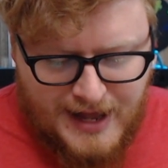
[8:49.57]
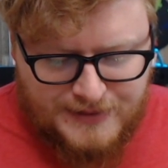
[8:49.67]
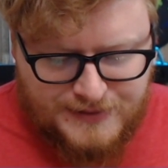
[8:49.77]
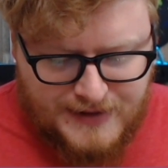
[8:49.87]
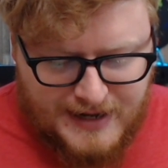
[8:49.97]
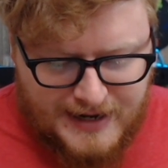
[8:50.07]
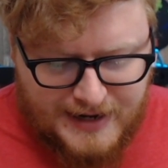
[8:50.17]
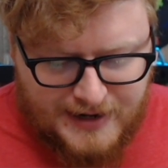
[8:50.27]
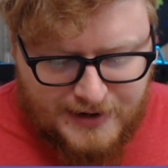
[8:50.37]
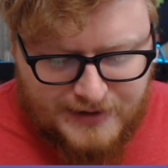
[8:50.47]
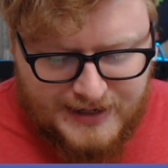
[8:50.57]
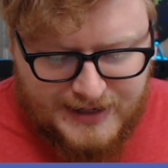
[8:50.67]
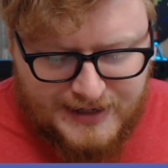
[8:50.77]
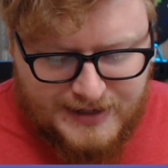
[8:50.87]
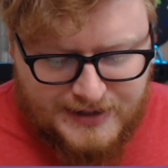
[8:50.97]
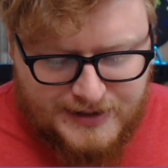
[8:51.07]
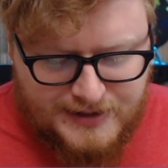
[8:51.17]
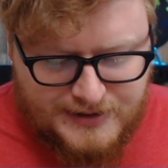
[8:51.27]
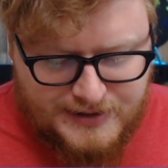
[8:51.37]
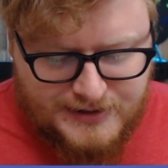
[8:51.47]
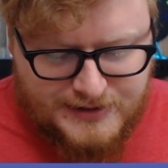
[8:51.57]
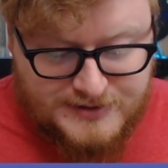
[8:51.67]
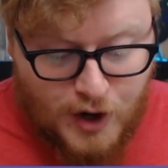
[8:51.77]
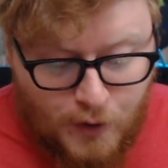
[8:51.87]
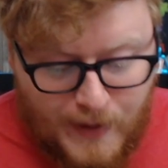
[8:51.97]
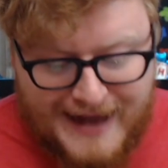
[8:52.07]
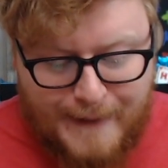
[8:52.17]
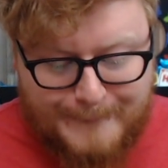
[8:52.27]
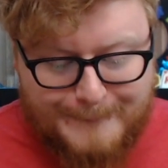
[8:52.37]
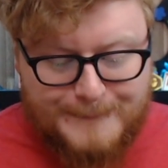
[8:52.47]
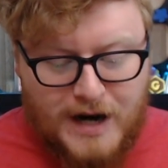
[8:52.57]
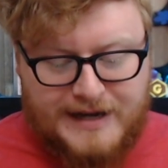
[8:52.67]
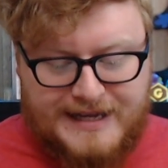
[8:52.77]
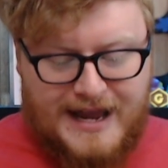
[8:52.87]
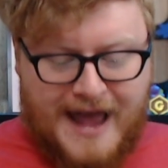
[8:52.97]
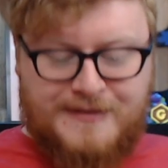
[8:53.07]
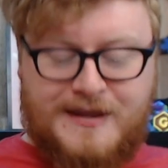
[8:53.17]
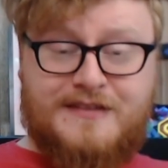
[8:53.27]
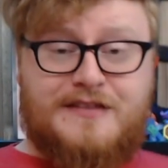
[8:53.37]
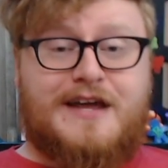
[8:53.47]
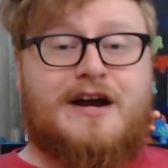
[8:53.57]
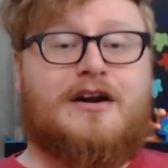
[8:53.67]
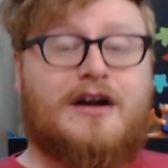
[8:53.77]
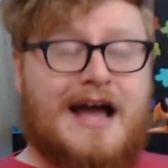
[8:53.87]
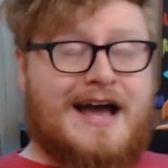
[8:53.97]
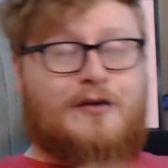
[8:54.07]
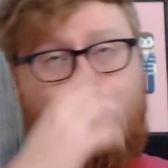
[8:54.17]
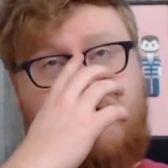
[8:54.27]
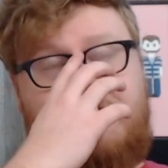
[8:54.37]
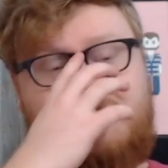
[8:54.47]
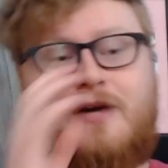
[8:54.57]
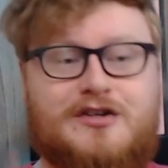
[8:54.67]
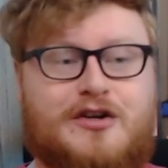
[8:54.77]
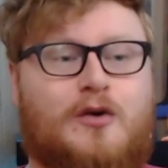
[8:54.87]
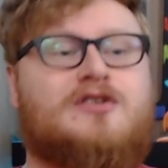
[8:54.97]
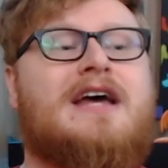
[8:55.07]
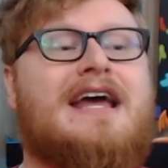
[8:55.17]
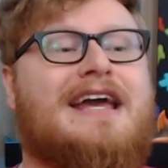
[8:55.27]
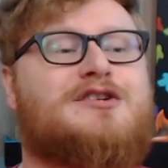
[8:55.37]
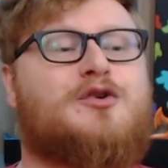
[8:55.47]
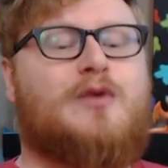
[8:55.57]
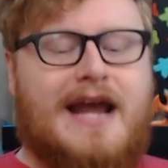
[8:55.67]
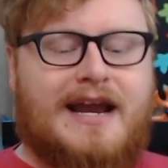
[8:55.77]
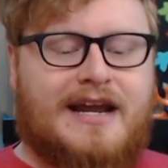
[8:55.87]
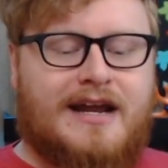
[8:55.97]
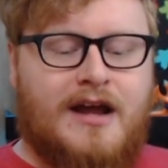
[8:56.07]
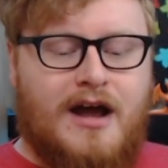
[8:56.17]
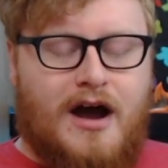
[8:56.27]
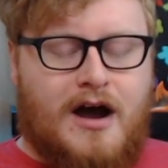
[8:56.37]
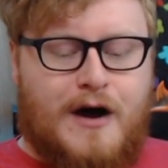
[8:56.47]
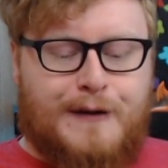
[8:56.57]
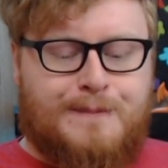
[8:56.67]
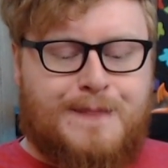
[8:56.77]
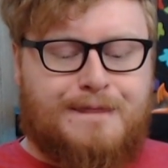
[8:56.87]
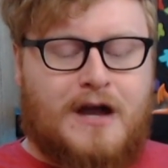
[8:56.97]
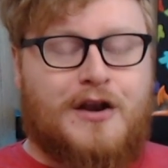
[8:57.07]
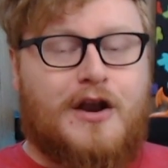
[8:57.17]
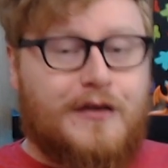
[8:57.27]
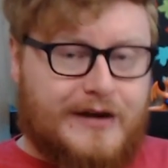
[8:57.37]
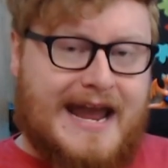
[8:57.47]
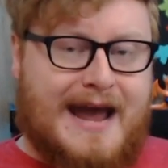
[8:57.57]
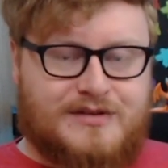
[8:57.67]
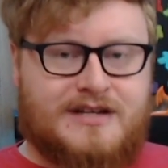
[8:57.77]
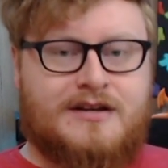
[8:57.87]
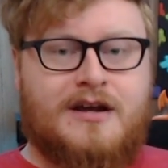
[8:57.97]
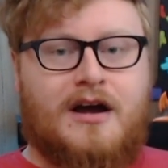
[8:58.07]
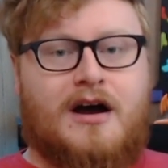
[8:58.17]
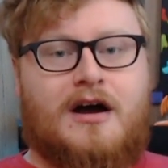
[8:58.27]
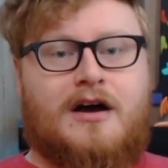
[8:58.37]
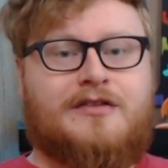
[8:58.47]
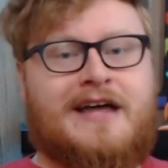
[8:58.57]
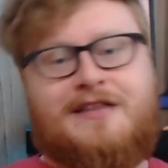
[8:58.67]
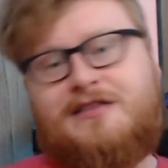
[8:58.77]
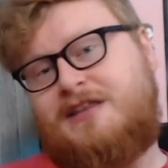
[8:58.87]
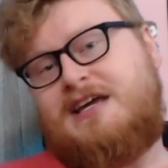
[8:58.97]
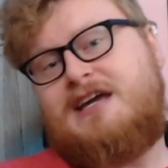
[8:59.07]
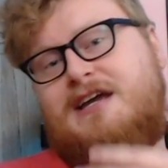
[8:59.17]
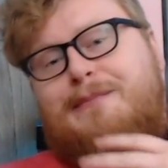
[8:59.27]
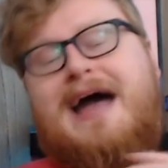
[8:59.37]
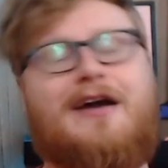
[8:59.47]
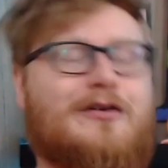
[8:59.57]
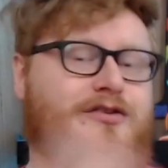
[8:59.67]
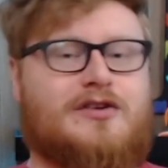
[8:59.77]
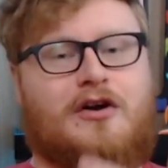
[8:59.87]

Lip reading: There is and a monkey, and then one of the stretch goals is creating another captain that the backers are